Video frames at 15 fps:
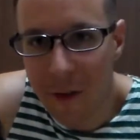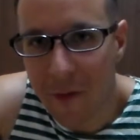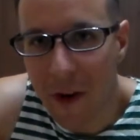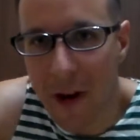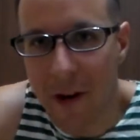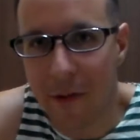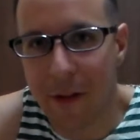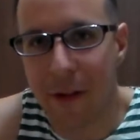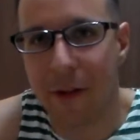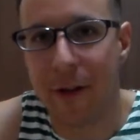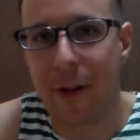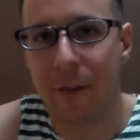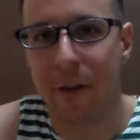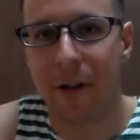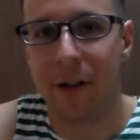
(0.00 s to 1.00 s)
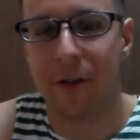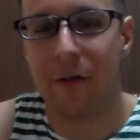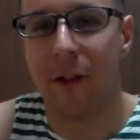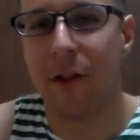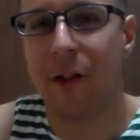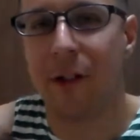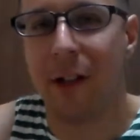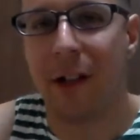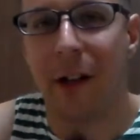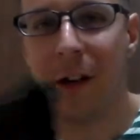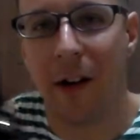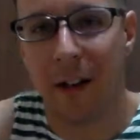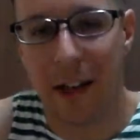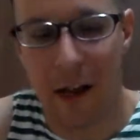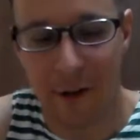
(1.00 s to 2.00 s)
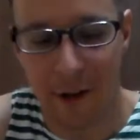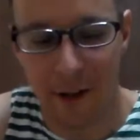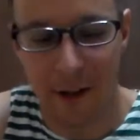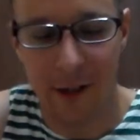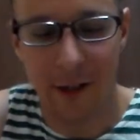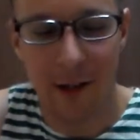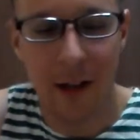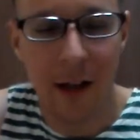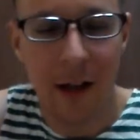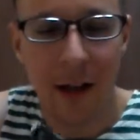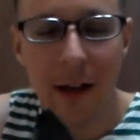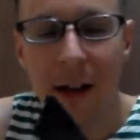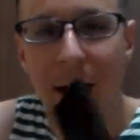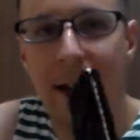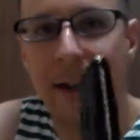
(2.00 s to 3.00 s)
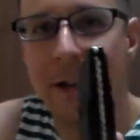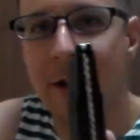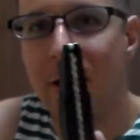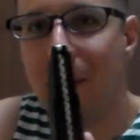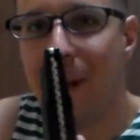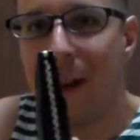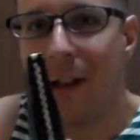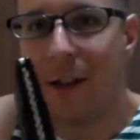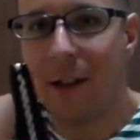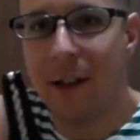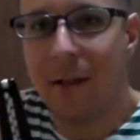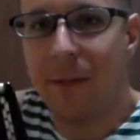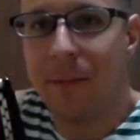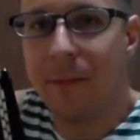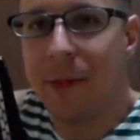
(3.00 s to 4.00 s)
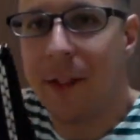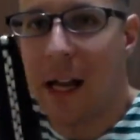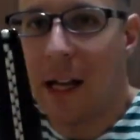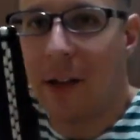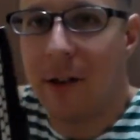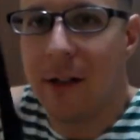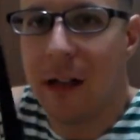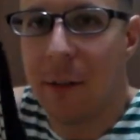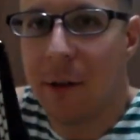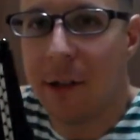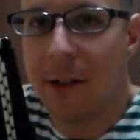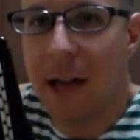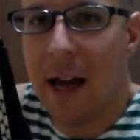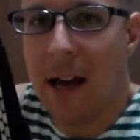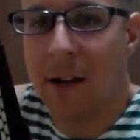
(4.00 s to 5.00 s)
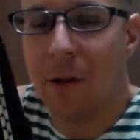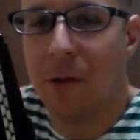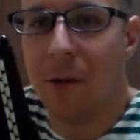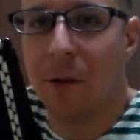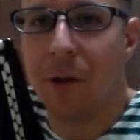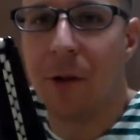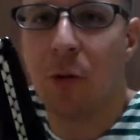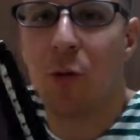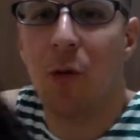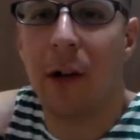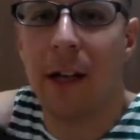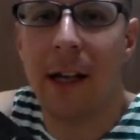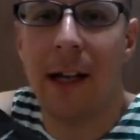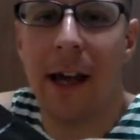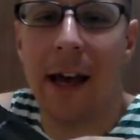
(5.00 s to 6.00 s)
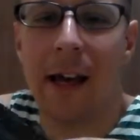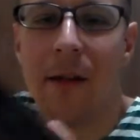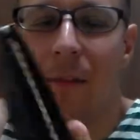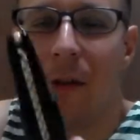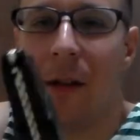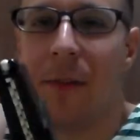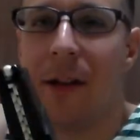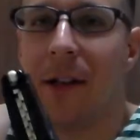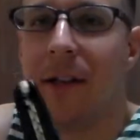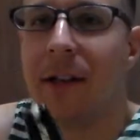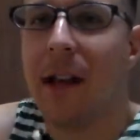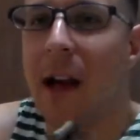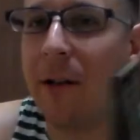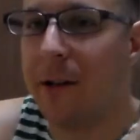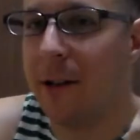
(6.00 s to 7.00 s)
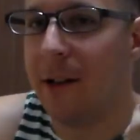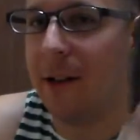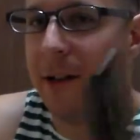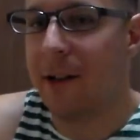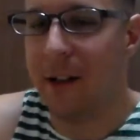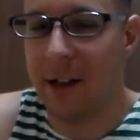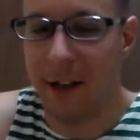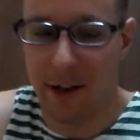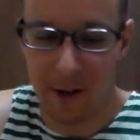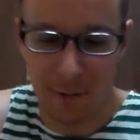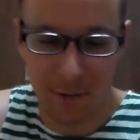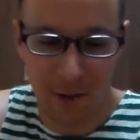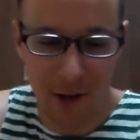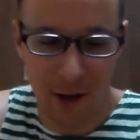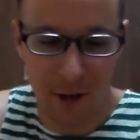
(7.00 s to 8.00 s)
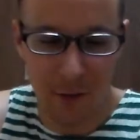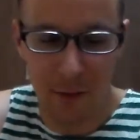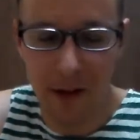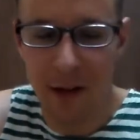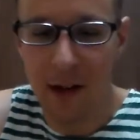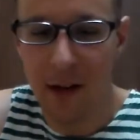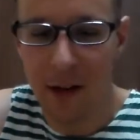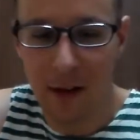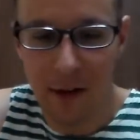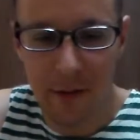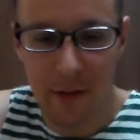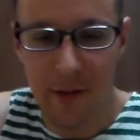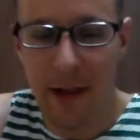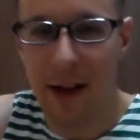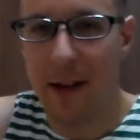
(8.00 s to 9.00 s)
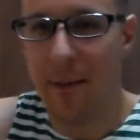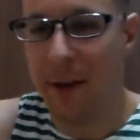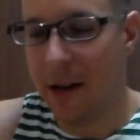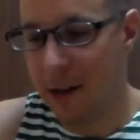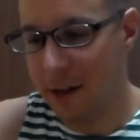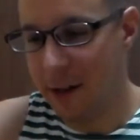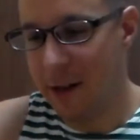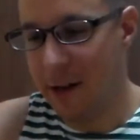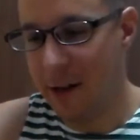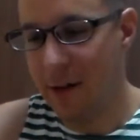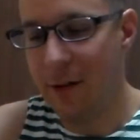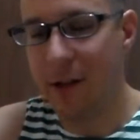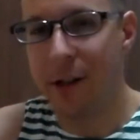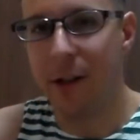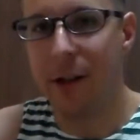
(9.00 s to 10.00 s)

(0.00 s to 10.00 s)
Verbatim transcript: to be firing without the suppressor first, so you know how loud it is. And this is your magazine, standard double stack, holds 28 BBs, counted it earlier. So, with that in mind, all you do is